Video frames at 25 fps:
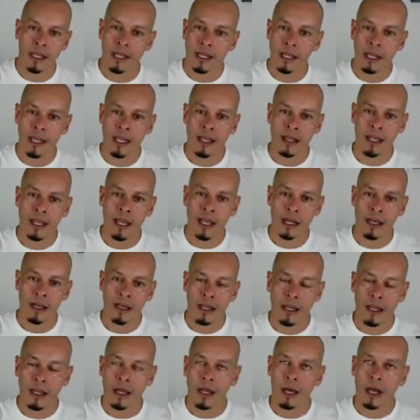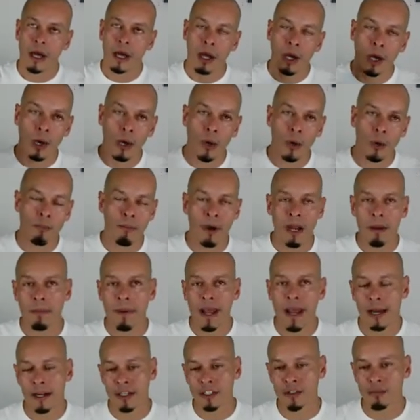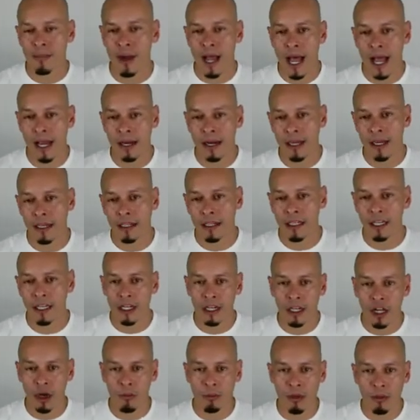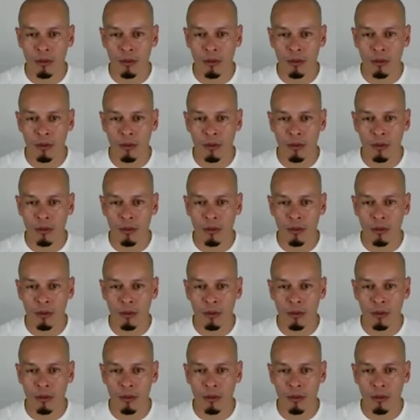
and then, oh, my baddest bag, I can't help you